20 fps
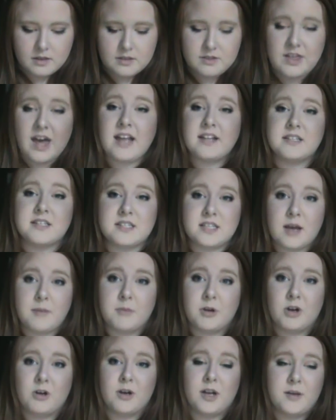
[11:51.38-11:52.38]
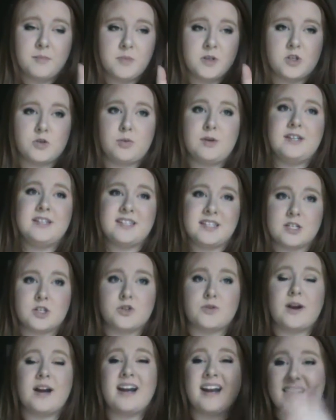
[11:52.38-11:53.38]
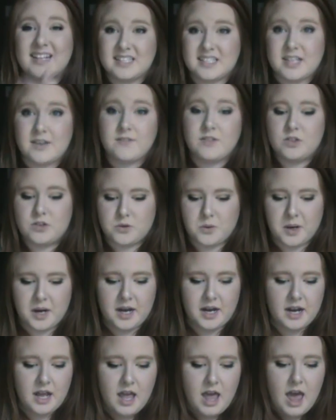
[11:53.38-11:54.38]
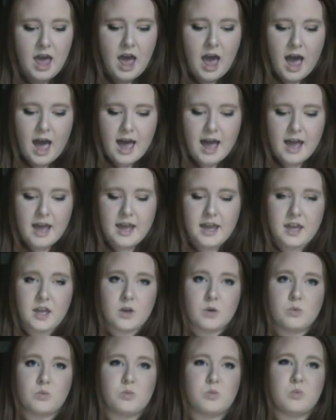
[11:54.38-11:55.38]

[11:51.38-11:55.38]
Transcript: That summer, in between 6th grade and 7th grade, I